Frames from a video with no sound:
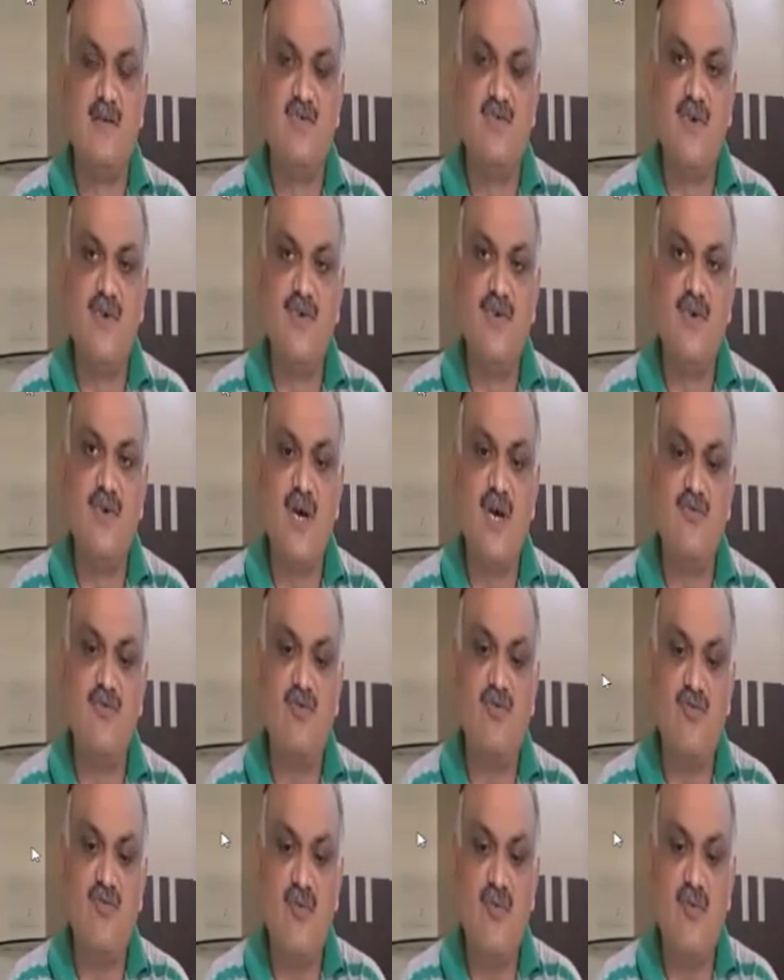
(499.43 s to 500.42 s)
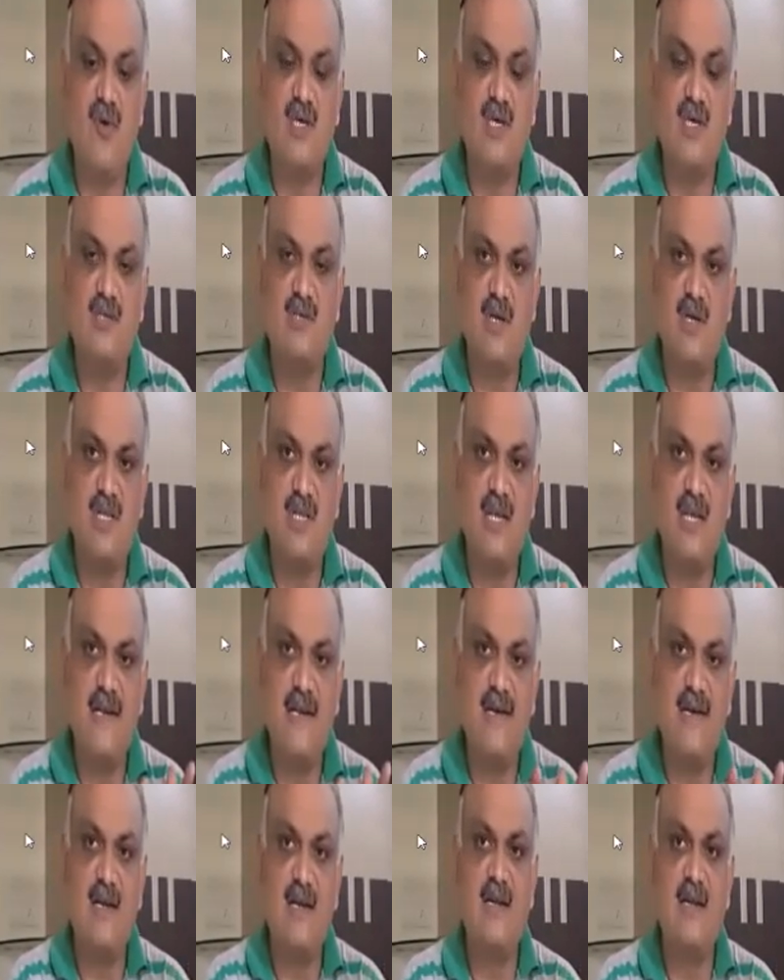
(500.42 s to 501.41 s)
So you have to focus on that
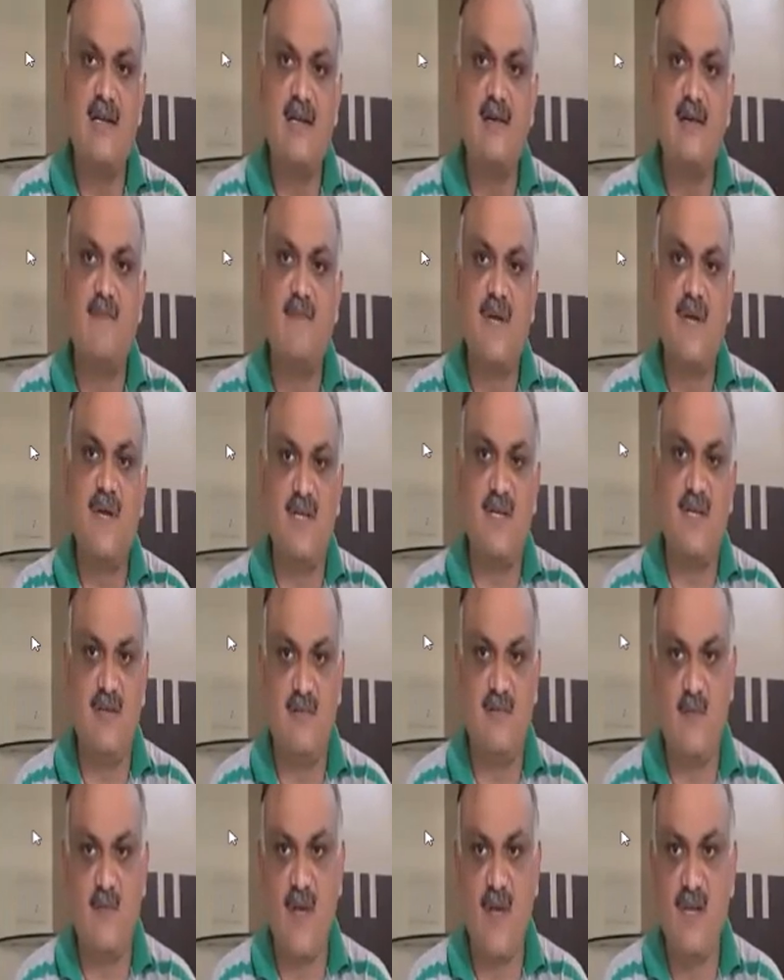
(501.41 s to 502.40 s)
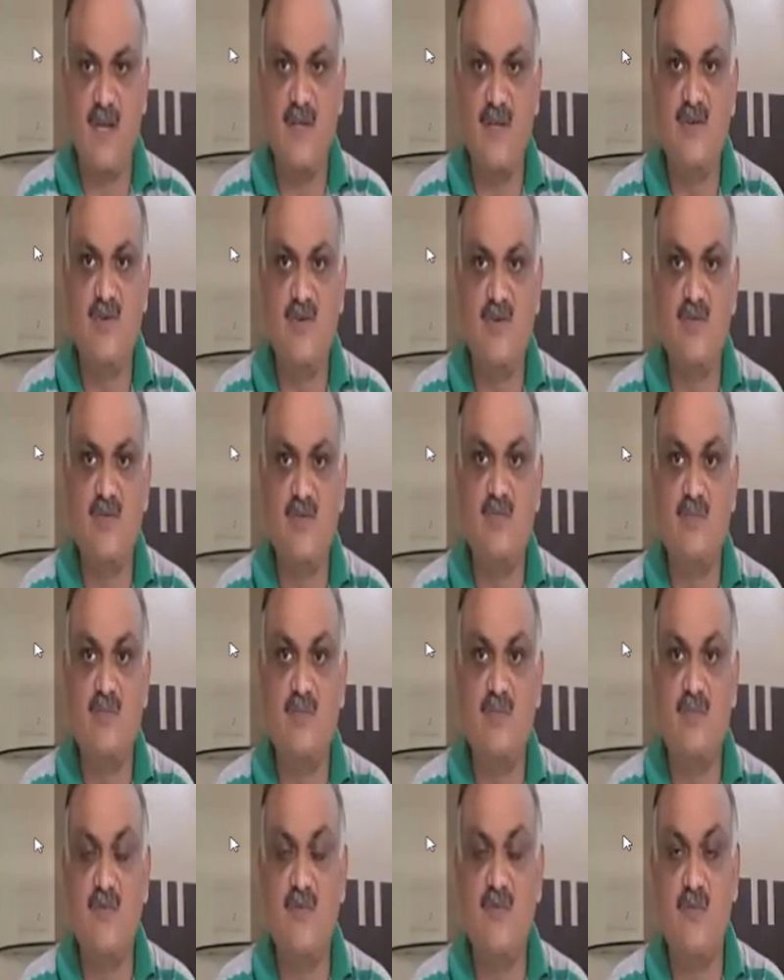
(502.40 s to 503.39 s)
altered pattern, and
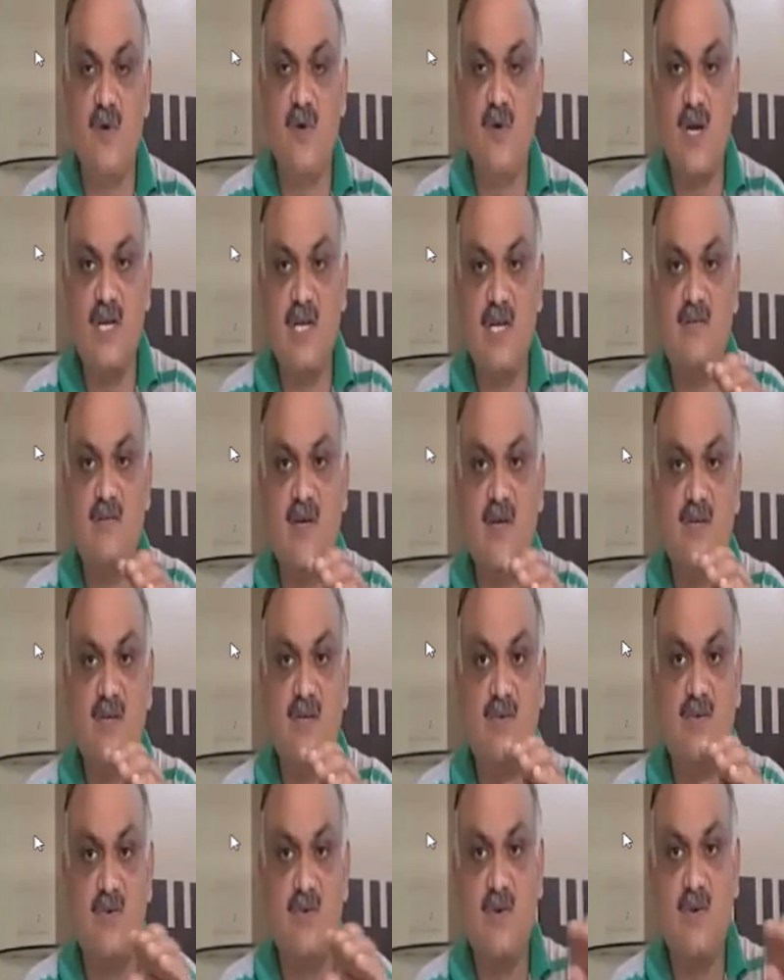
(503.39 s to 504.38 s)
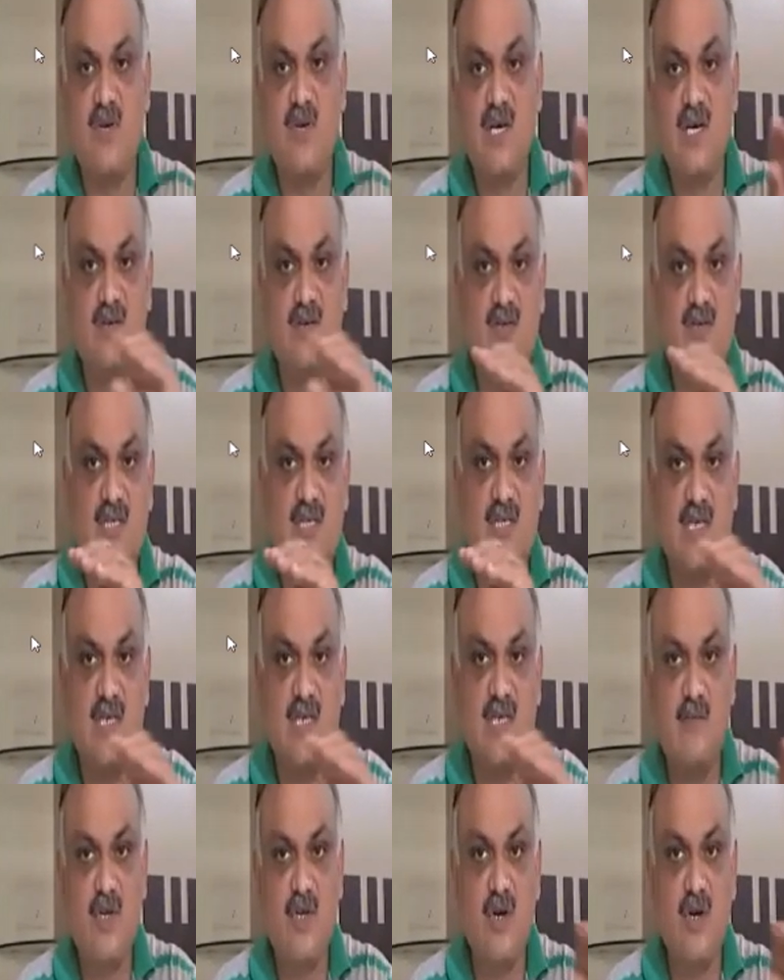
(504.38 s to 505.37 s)
whatever you note down the
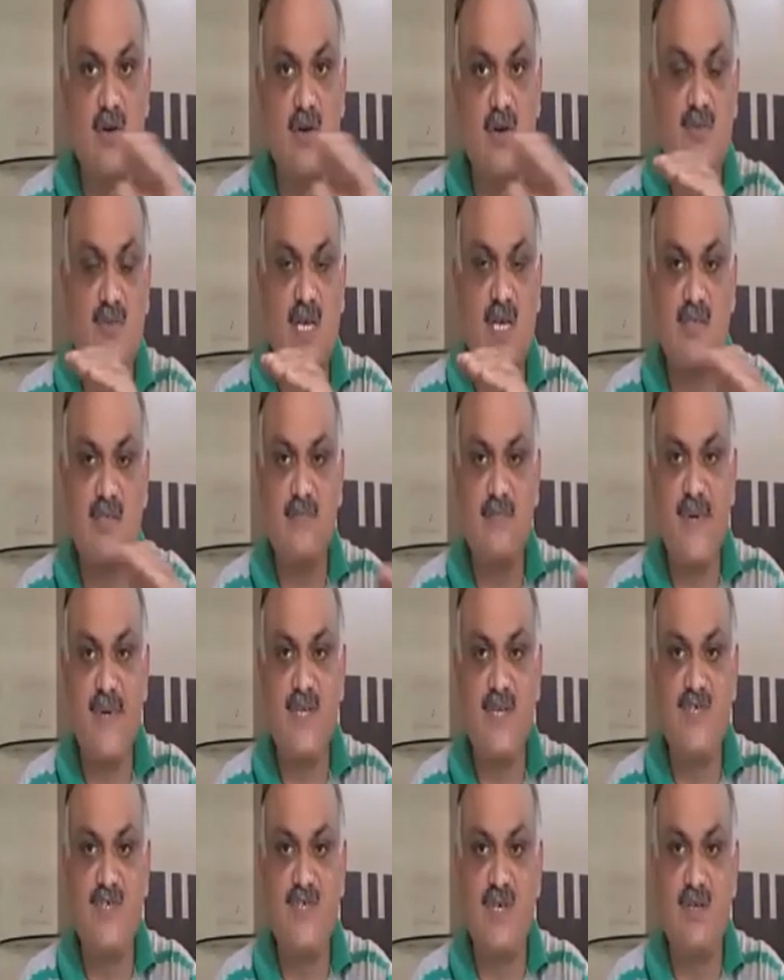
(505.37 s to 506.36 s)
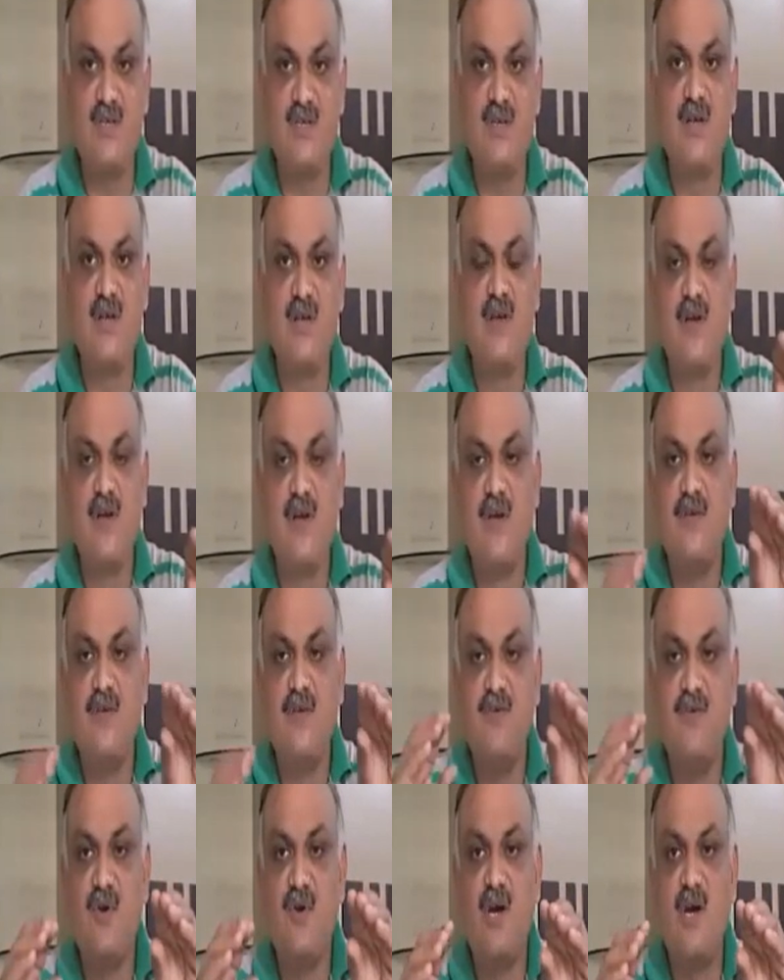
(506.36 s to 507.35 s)
symptoms, expression,
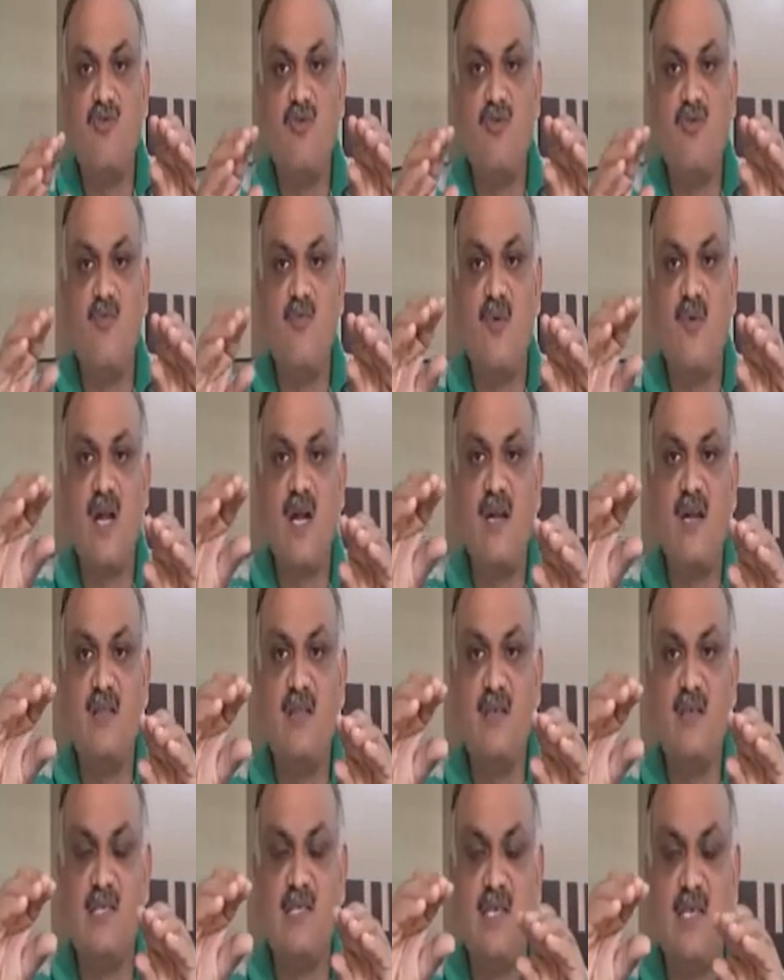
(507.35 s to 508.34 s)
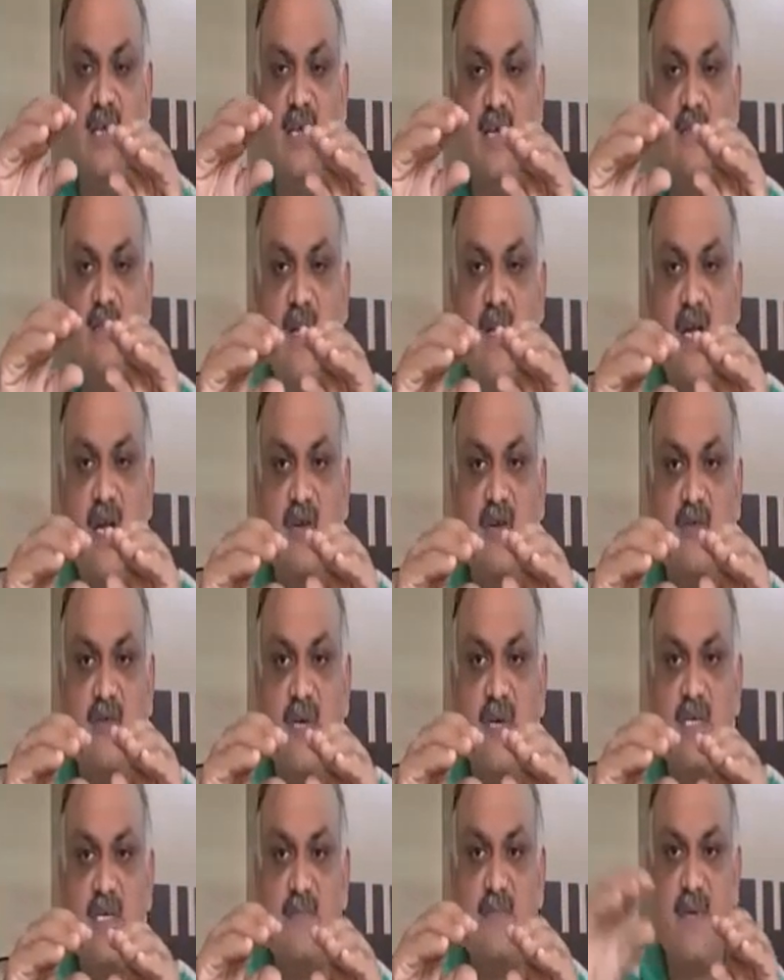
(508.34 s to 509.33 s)
you have to find the same kind of
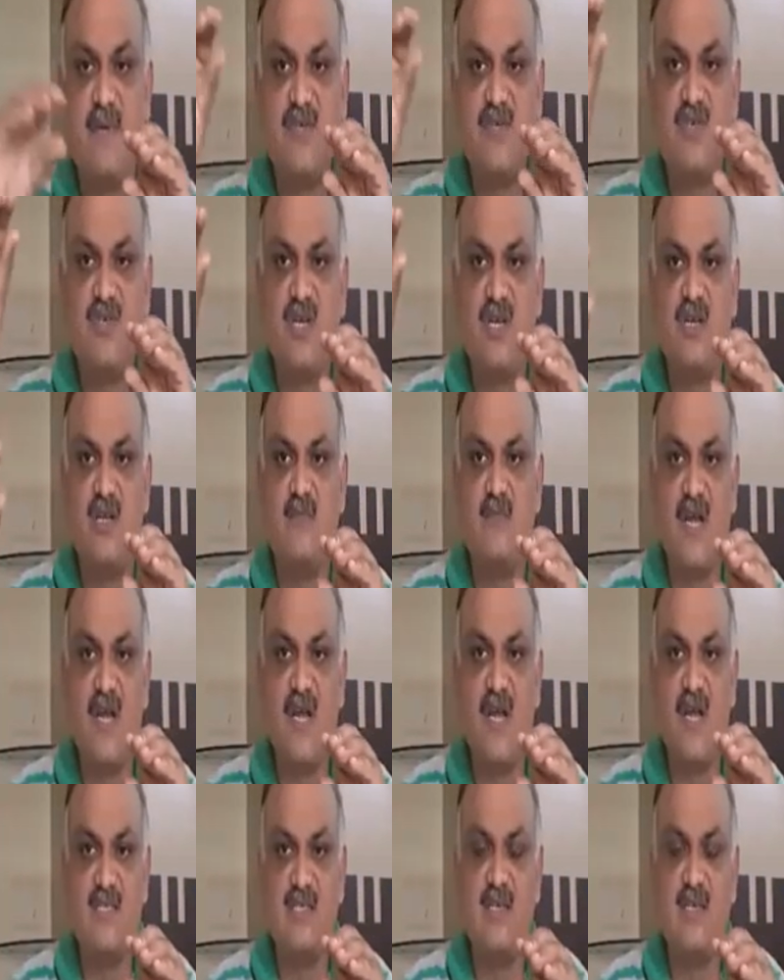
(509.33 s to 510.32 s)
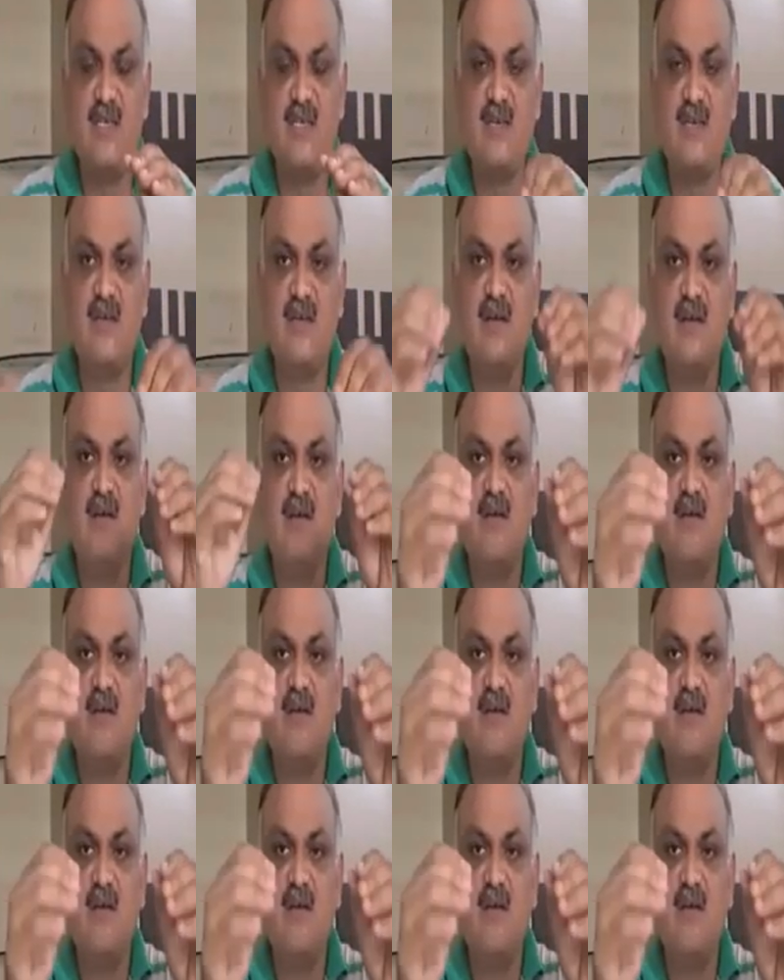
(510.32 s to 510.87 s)
expression in medicine,